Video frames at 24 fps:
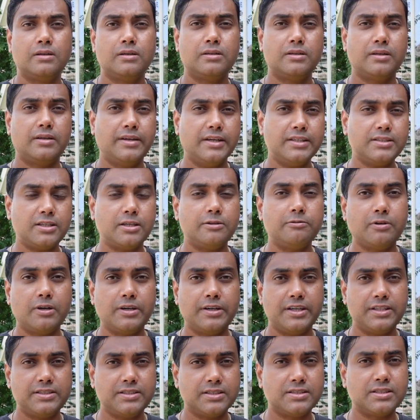The next
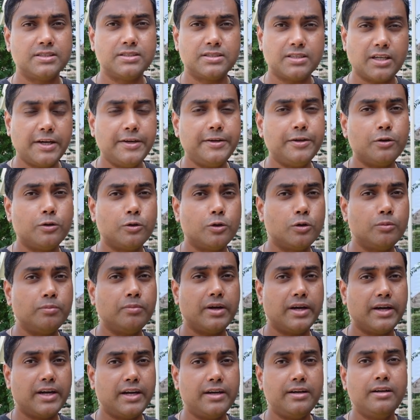advantage is inside your home
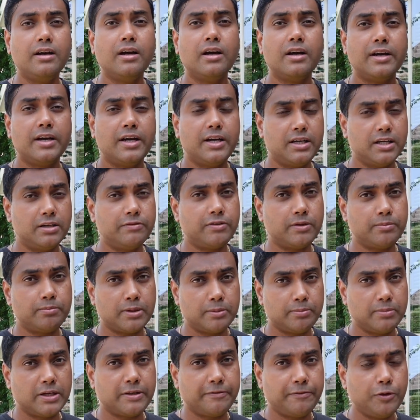and hidden from
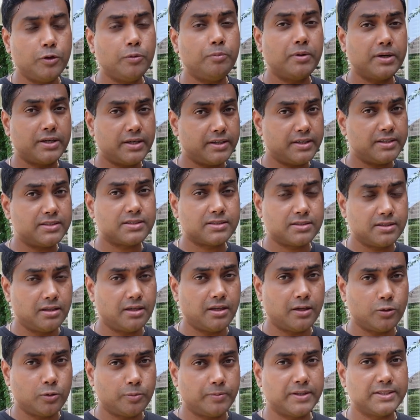public view, but it is still
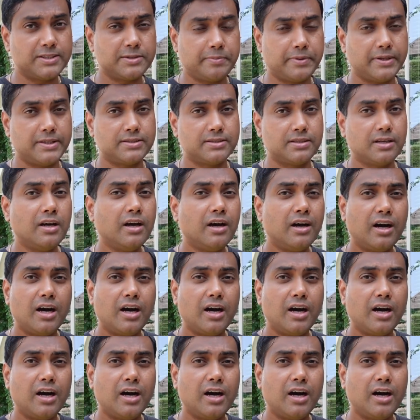an open space.